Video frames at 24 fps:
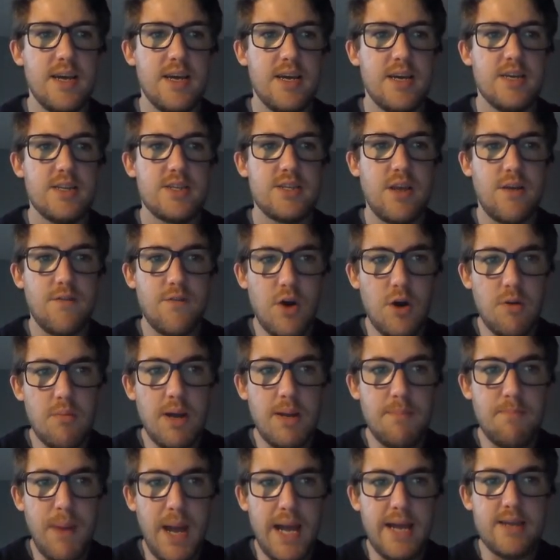So I've got
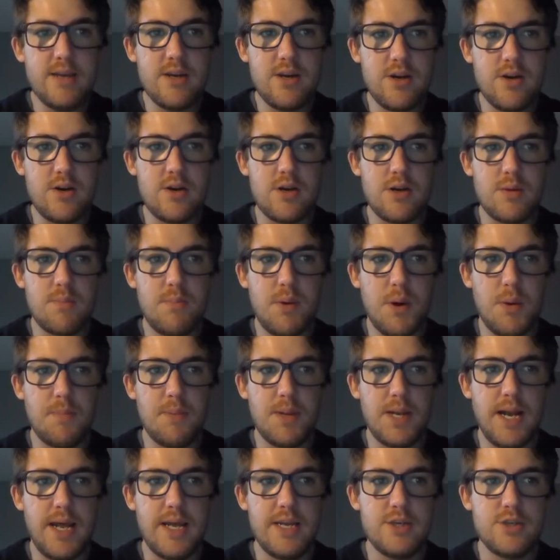my Bangkok
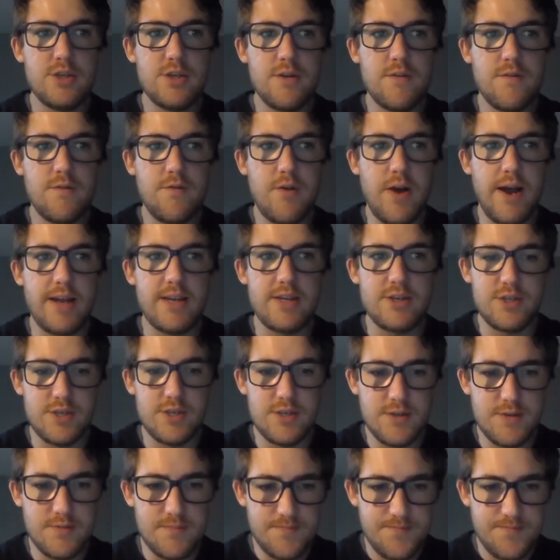population fraction.